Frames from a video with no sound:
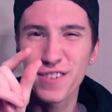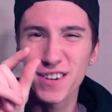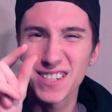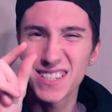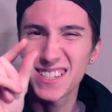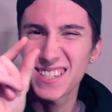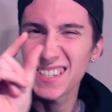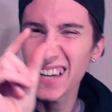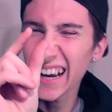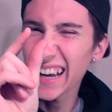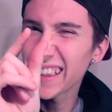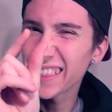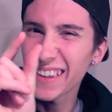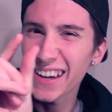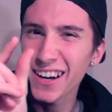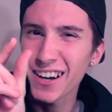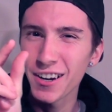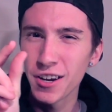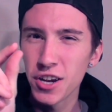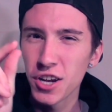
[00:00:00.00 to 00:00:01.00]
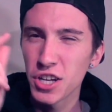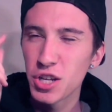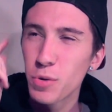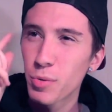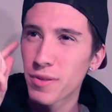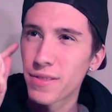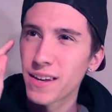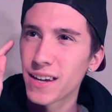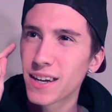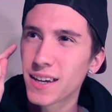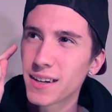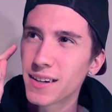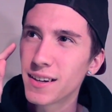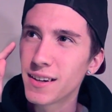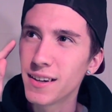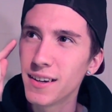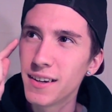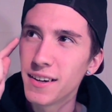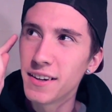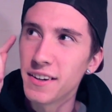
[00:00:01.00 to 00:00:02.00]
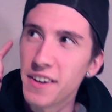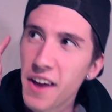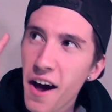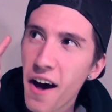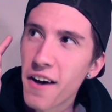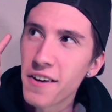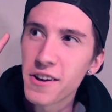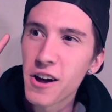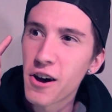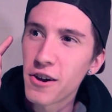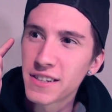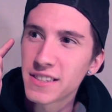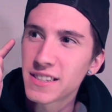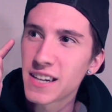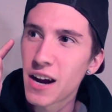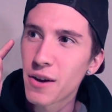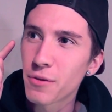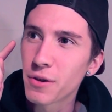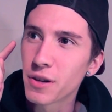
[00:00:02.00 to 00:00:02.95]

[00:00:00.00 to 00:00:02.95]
For a second there, you were thinking, no, he's not